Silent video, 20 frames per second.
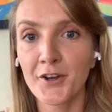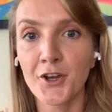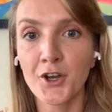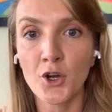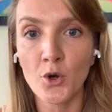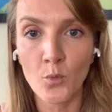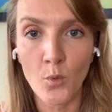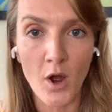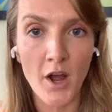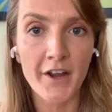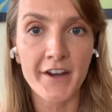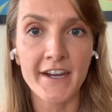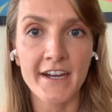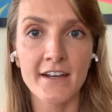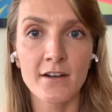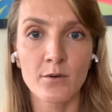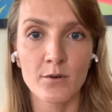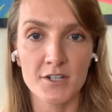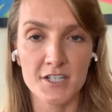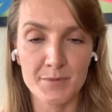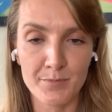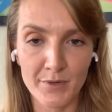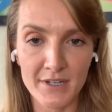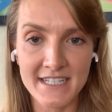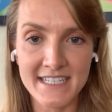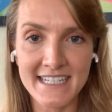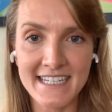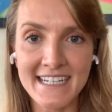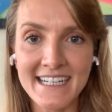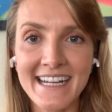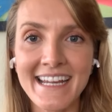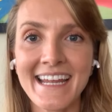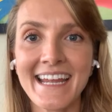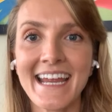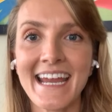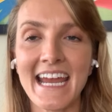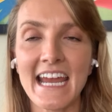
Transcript: you're walking or sprinting,